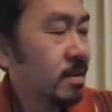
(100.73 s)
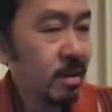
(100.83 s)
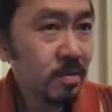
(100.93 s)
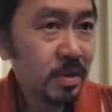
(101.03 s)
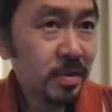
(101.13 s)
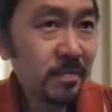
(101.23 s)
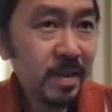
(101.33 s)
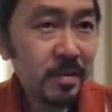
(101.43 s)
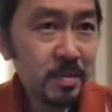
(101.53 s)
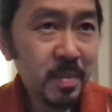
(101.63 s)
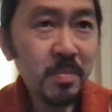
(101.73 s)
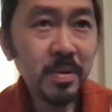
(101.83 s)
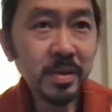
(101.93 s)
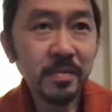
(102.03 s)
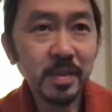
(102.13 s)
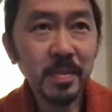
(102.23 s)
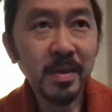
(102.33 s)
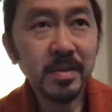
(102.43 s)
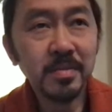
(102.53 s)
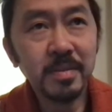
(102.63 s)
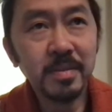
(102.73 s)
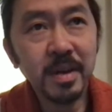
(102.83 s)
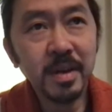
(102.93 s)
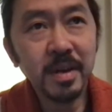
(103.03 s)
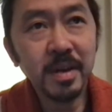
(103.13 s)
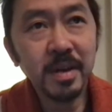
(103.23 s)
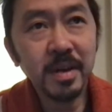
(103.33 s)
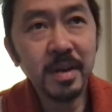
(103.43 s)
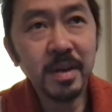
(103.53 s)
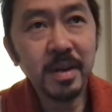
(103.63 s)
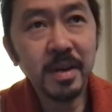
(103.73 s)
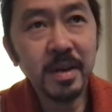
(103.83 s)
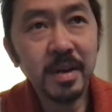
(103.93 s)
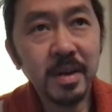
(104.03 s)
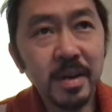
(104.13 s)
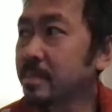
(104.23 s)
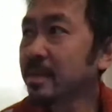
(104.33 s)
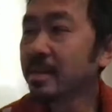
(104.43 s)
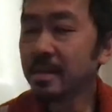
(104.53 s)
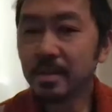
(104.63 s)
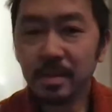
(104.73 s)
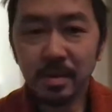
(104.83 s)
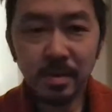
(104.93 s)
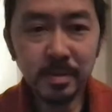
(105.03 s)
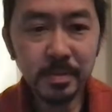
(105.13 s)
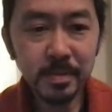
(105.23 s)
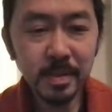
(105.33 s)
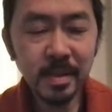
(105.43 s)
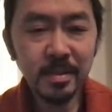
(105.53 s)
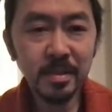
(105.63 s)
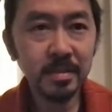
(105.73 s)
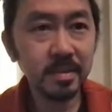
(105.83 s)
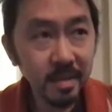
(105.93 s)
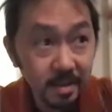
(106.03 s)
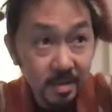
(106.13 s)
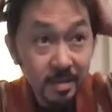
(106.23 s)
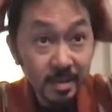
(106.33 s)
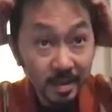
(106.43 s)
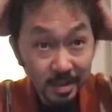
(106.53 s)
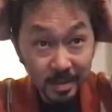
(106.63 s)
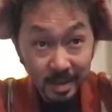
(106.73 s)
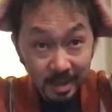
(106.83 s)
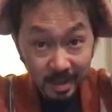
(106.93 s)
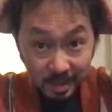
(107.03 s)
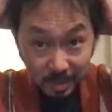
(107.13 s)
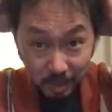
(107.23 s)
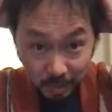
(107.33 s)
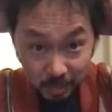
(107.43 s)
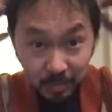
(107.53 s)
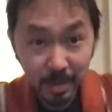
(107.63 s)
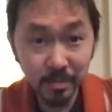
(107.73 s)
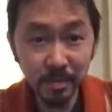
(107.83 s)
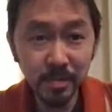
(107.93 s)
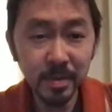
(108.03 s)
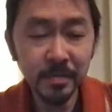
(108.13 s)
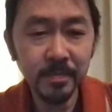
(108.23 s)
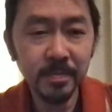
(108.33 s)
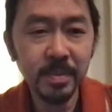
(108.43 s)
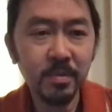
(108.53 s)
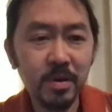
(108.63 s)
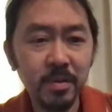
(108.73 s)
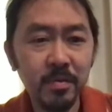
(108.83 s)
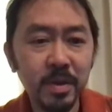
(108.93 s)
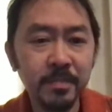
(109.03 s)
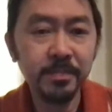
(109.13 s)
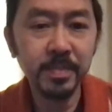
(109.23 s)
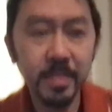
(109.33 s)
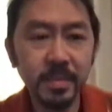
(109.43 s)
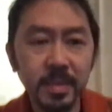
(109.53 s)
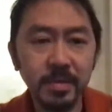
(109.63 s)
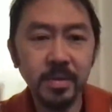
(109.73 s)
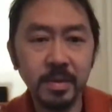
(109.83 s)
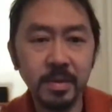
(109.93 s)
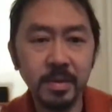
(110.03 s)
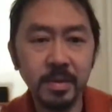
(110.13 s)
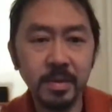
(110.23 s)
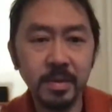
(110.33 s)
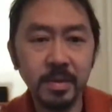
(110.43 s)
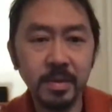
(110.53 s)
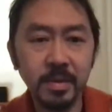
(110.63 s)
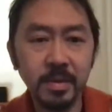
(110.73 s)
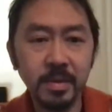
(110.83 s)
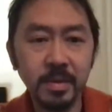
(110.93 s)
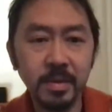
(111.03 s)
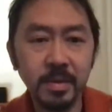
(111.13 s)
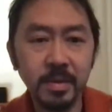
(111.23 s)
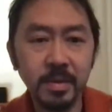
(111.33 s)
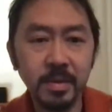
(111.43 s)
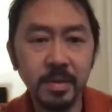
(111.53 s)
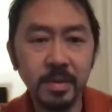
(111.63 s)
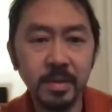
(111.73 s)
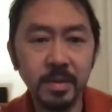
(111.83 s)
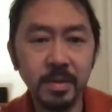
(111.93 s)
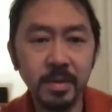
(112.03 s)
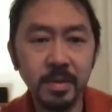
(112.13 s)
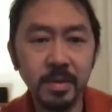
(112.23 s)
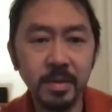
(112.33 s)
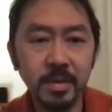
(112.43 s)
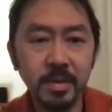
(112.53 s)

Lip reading: original founding members of this mastermind. And so I guess I'll show you around real quick while we wait. So here's the cute fireplace,